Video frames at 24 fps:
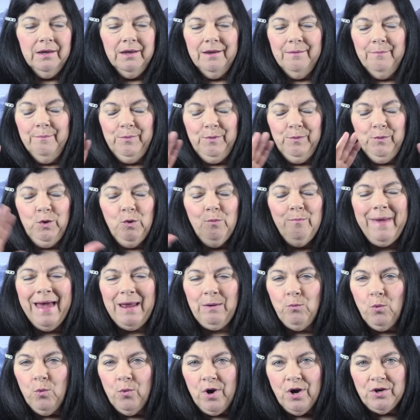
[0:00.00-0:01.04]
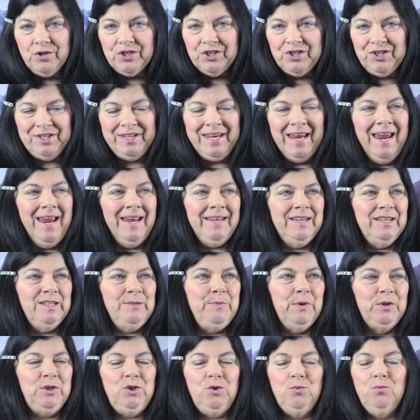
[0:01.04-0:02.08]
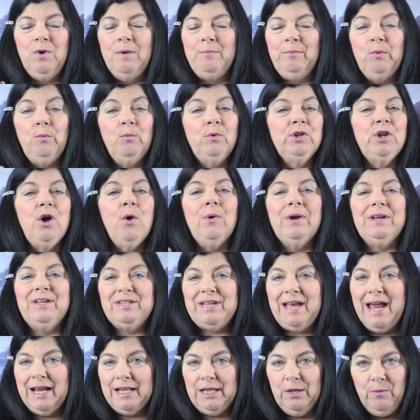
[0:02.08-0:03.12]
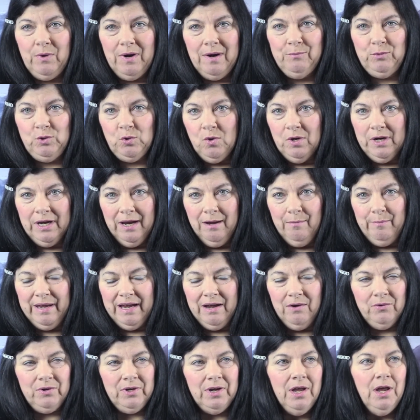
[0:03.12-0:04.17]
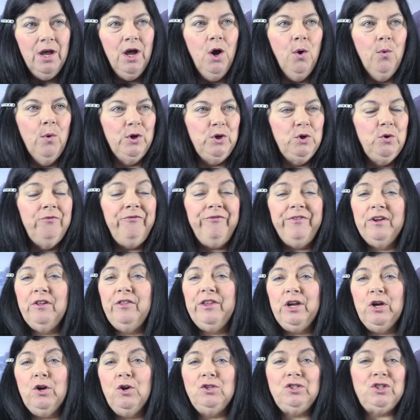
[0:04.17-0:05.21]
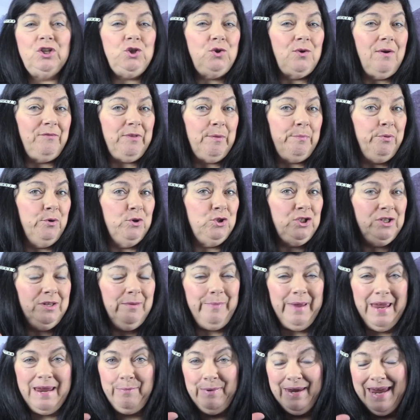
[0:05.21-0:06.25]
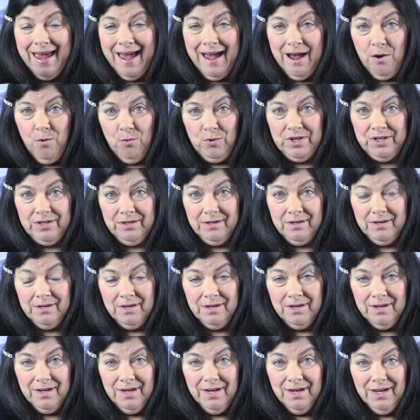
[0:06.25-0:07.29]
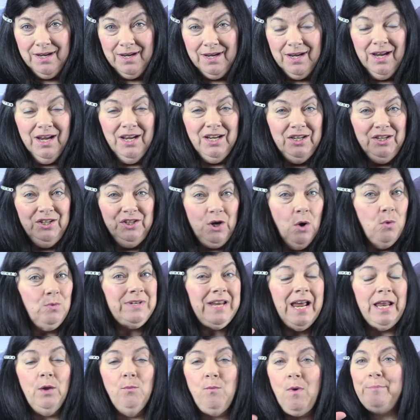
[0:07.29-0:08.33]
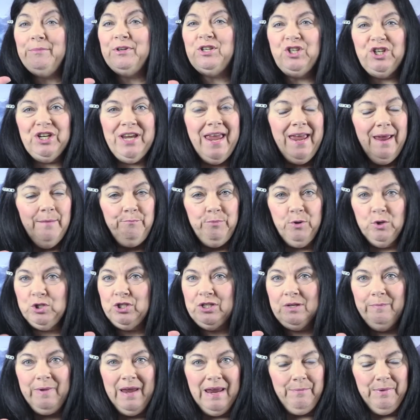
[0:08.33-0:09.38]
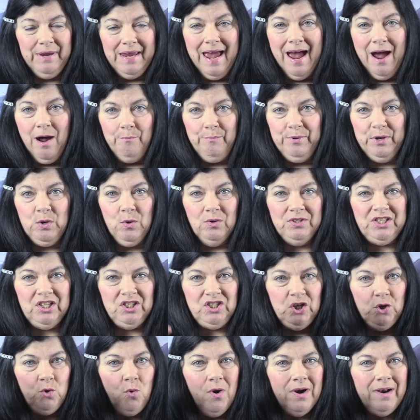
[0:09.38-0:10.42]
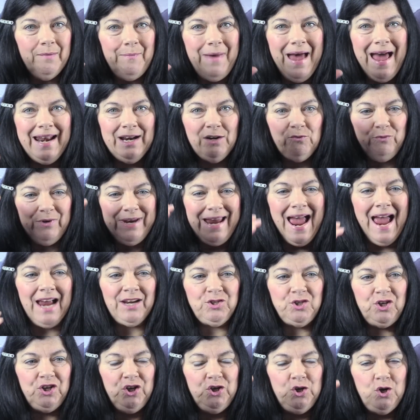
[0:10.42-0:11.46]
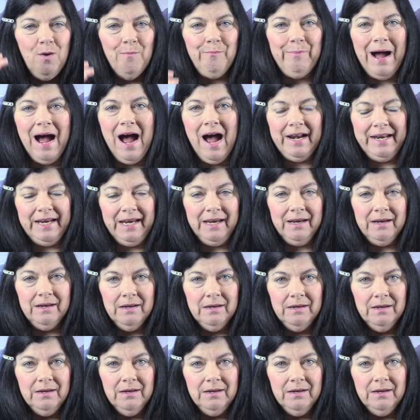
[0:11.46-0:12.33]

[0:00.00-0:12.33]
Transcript: you men won't understand this, but you women will know exactly what I'm talking about. When you feel the urge that you have to push the baby out, don't tell a woman she can't push the baby out because it's an automatic reaction in your body